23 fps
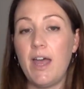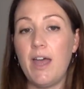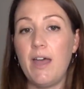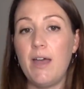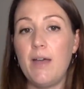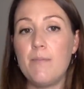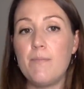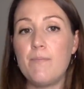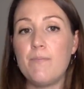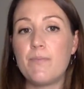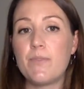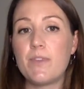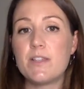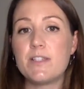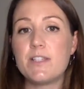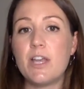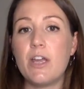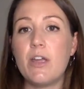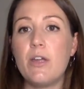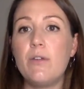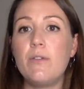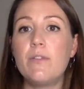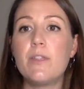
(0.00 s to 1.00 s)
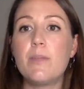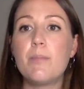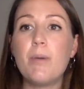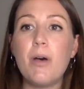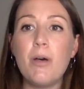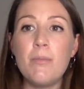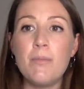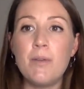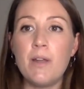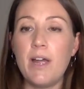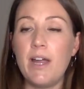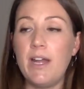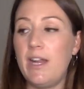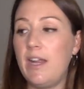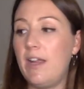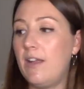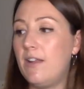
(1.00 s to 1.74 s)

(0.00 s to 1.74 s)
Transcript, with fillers: Um, so the bottom line